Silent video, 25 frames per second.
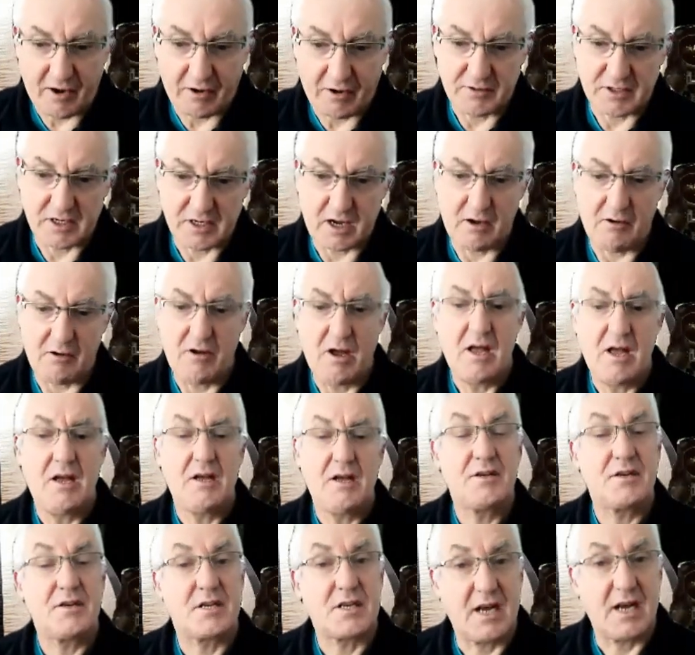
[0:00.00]
Photo
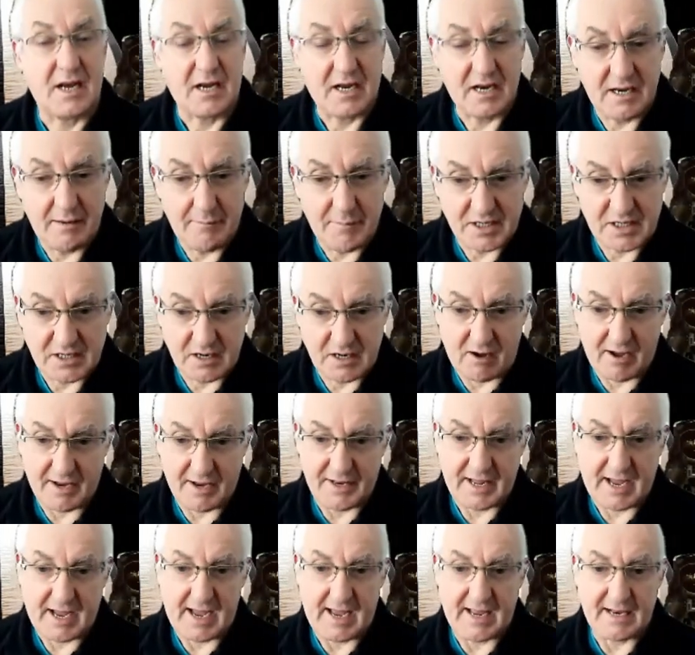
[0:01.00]
to take an image
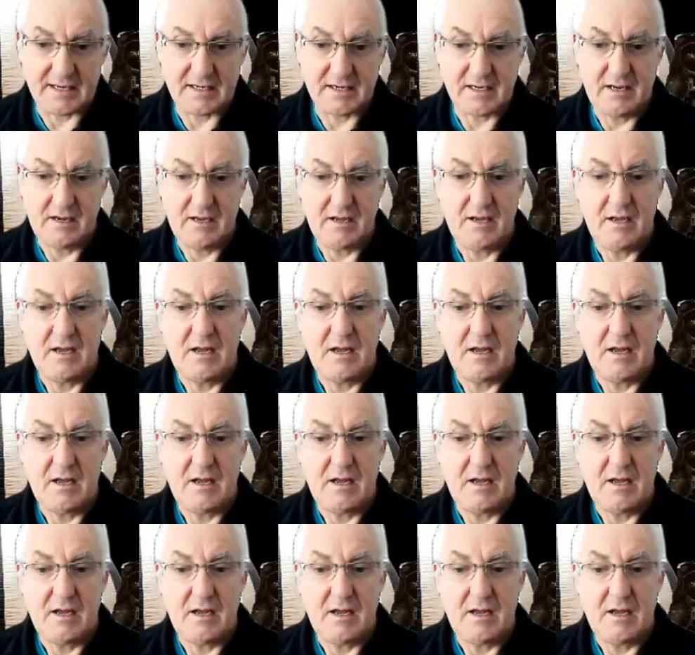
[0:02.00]
like that